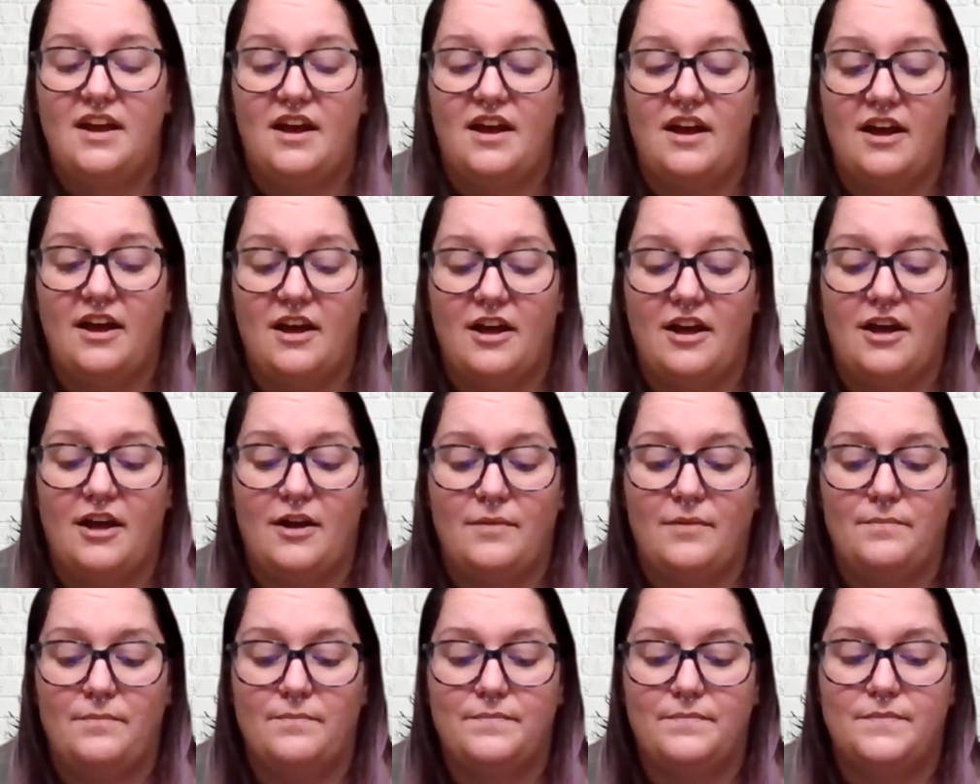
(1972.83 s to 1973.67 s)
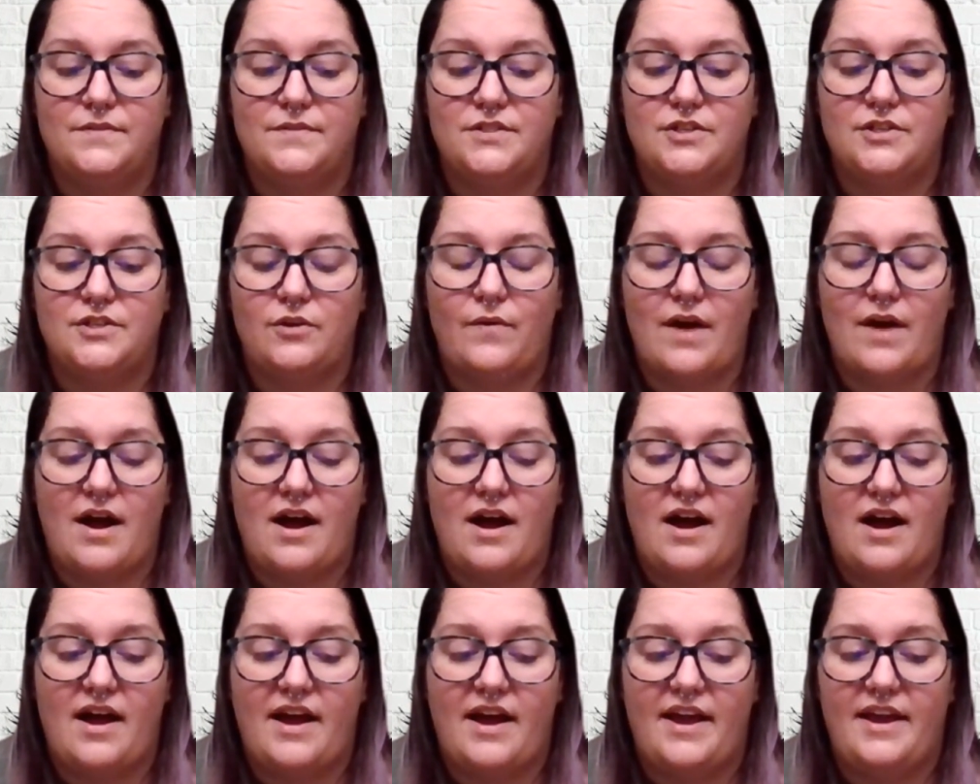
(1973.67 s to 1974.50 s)
So
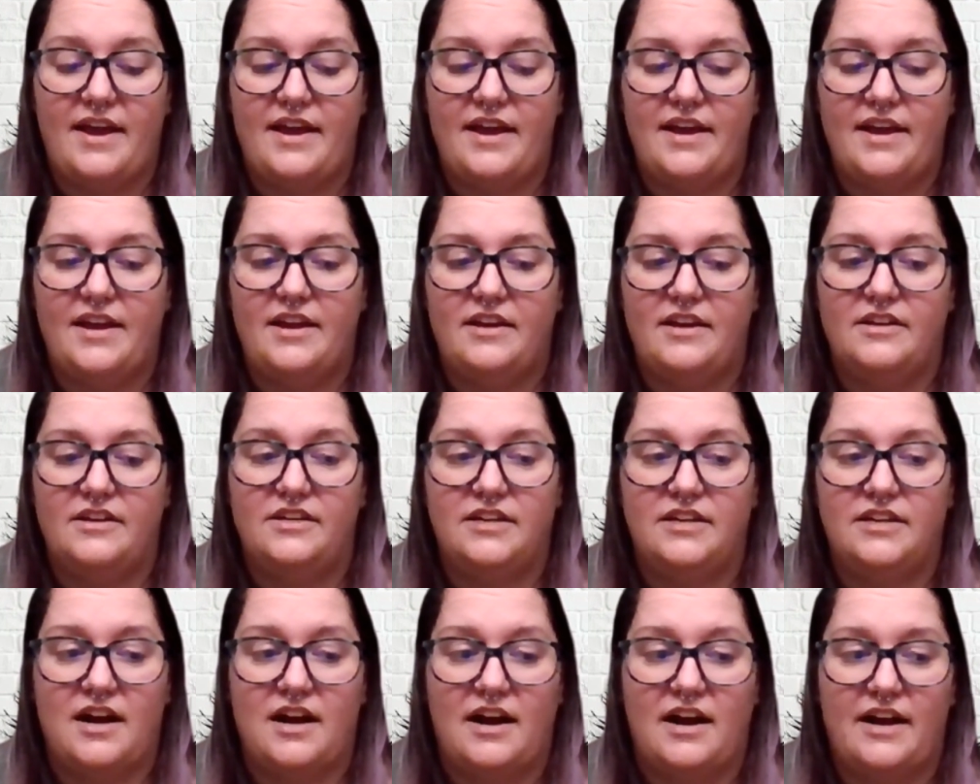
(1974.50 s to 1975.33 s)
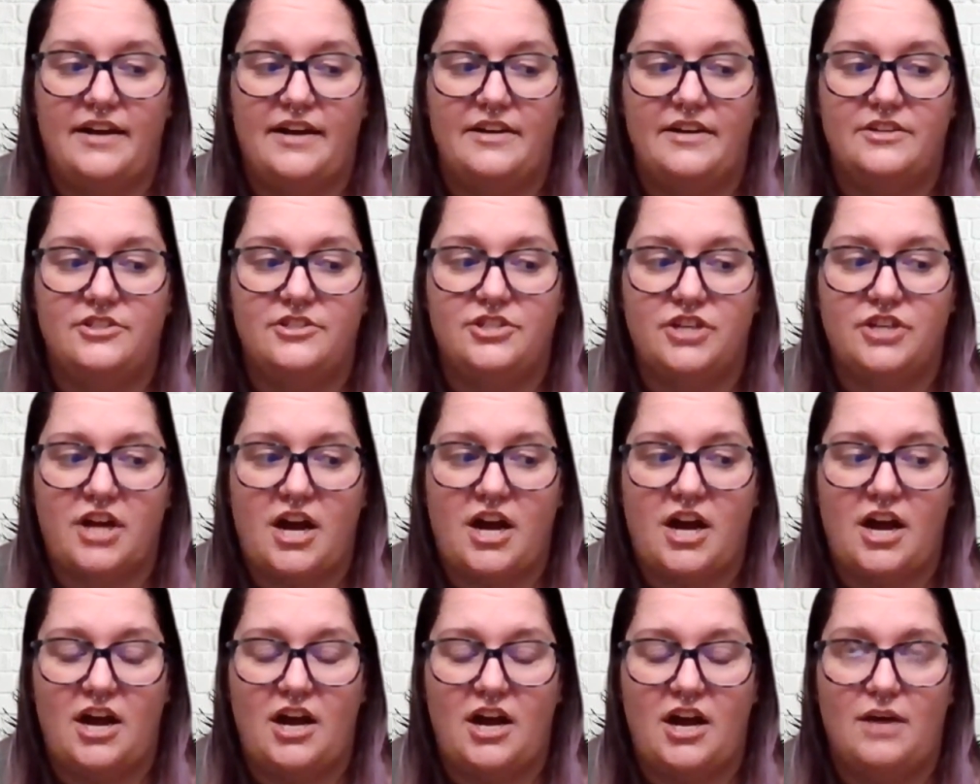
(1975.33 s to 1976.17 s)
I got a
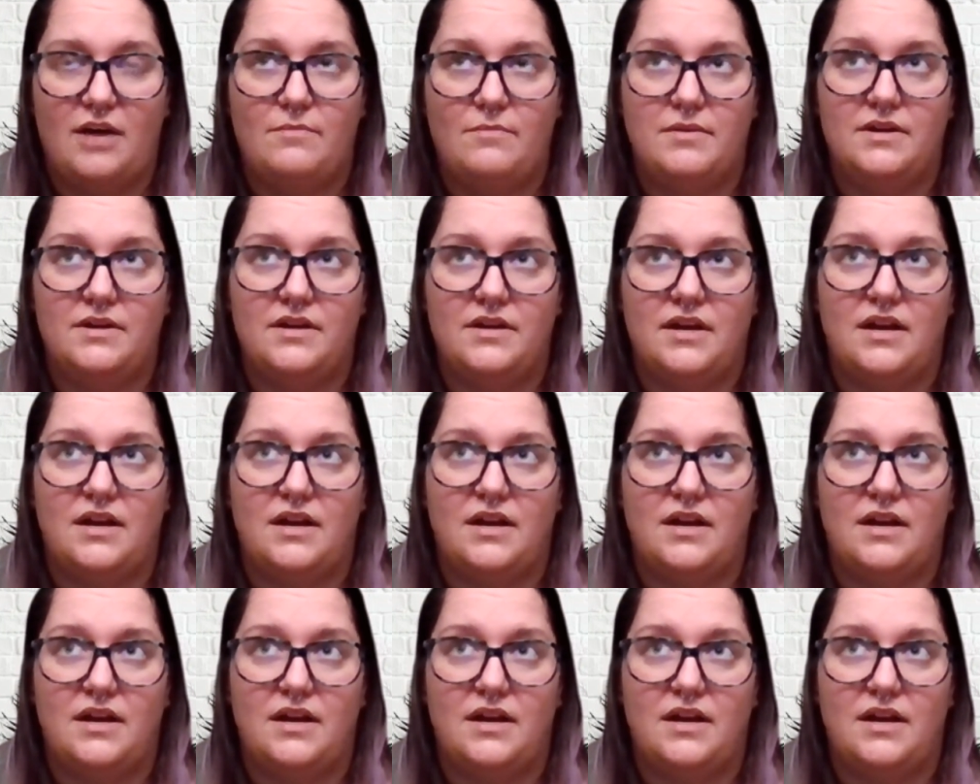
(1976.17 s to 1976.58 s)
job